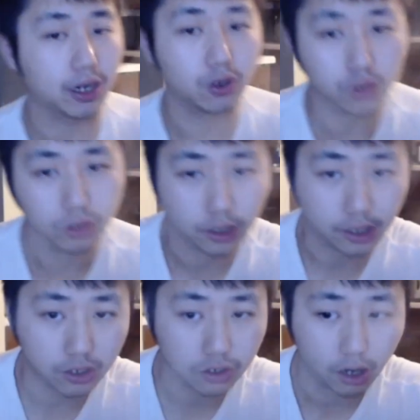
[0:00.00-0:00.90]
noodles are getting
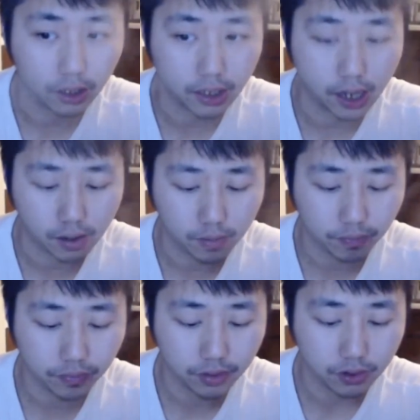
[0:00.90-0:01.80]
soggy now.
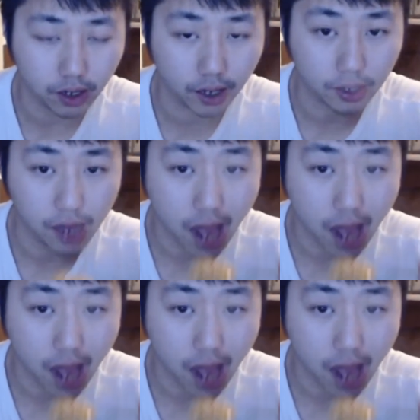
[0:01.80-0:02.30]
Sad.